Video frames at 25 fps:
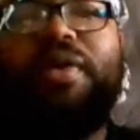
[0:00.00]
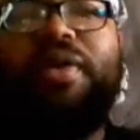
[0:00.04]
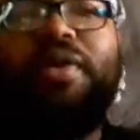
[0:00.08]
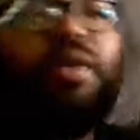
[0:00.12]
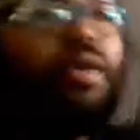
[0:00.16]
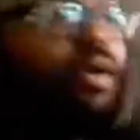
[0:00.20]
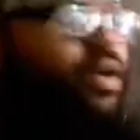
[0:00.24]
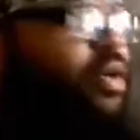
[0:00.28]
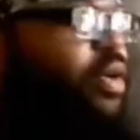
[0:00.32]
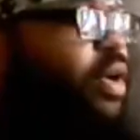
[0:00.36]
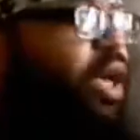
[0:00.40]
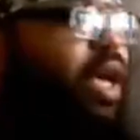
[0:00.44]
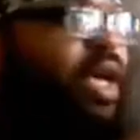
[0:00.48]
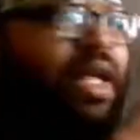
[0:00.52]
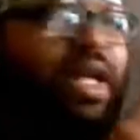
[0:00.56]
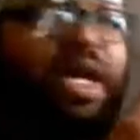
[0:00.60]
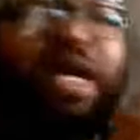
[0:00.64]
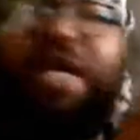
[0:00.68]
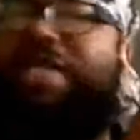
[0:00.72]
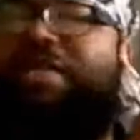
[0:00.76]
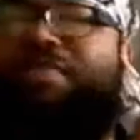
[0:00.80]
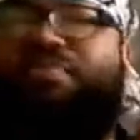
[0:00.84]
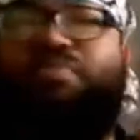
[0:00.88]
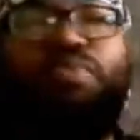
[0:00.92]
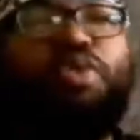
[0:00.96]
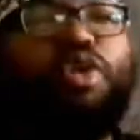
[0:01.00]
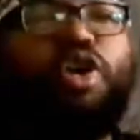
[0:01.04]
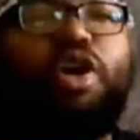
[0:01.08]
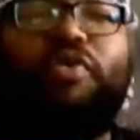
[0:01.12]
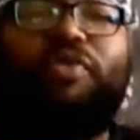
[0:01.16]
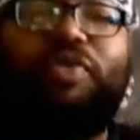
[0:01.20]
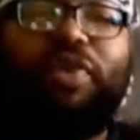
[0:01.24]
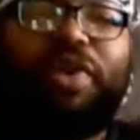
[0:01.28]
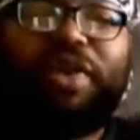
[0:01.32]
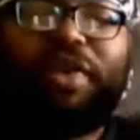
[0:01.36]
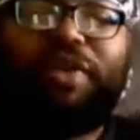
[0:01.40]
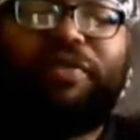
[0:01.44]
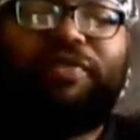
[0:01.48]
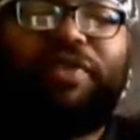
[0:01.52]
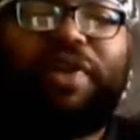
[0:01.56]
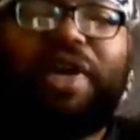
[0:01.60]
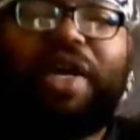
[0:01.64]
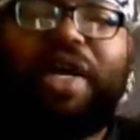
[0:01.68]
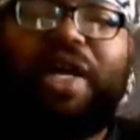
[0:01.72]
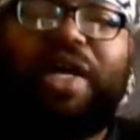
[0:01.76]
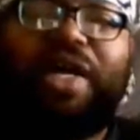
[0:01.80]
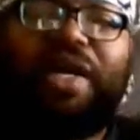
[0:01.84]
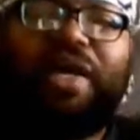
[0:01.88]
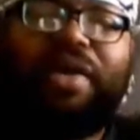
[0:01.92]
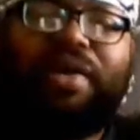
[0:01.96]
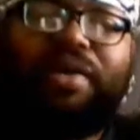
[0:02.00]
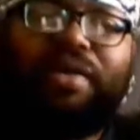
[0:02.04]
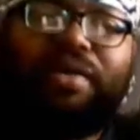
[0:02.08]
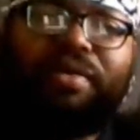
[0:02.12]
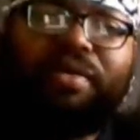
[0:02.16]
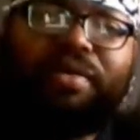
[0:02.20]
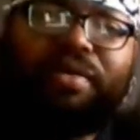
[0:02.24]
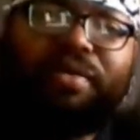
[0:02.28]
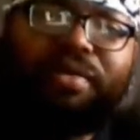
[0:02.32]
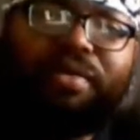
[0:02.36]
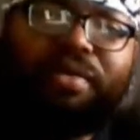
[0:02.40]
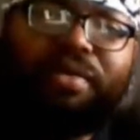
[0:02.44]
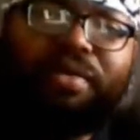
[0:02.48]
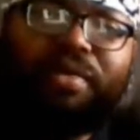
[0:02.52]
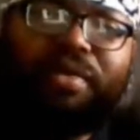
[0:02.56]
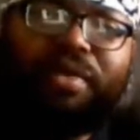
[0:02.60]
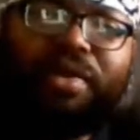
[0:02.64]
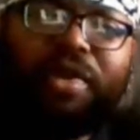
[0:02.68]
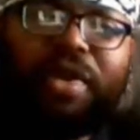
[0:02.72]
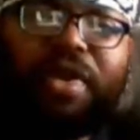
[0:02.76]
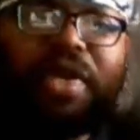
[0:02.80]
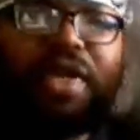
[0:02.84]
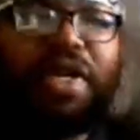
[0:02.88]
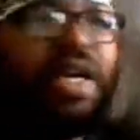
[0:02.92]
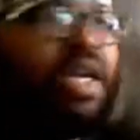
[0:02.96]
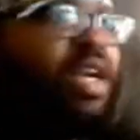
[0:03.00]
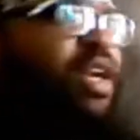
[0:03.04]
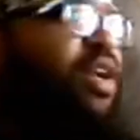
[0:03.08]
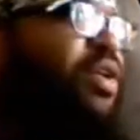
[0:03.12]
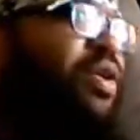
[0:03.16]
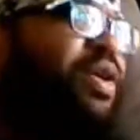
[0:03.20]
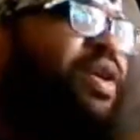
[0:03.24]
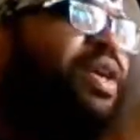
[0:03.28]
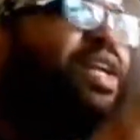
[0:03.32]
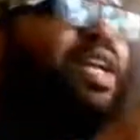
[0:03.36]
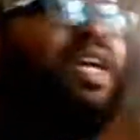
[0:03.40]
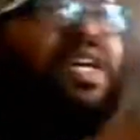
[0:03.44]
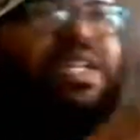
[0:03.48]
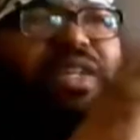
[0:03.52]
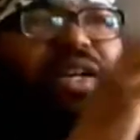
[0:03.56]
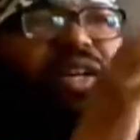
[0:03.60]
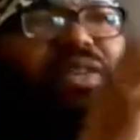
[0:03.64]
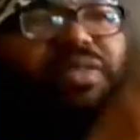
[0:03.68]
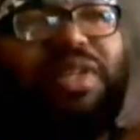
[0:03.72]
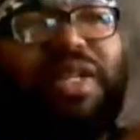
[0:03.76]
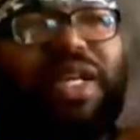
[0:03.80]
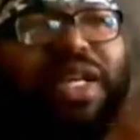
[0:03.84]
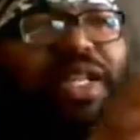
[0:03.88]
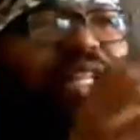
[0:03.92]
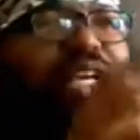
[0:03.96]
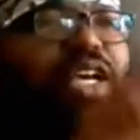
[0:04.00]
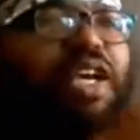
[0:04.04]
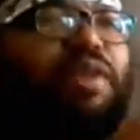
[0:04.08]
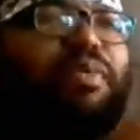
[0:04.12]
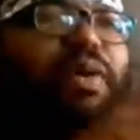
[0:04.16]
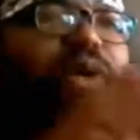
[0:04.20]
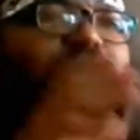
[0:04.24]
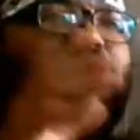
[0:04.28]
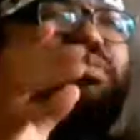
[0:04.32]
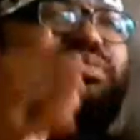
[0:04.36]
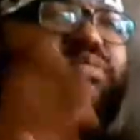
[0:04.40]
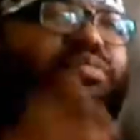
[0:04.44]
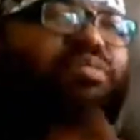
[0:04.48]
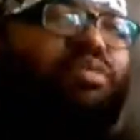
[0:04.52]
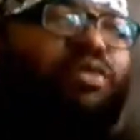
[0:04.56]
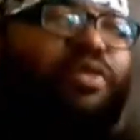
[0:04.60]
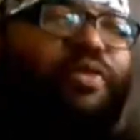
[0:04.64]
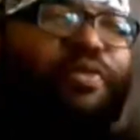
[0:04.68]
Okay, that's perfectly fine. You know, and then there's also that thing about the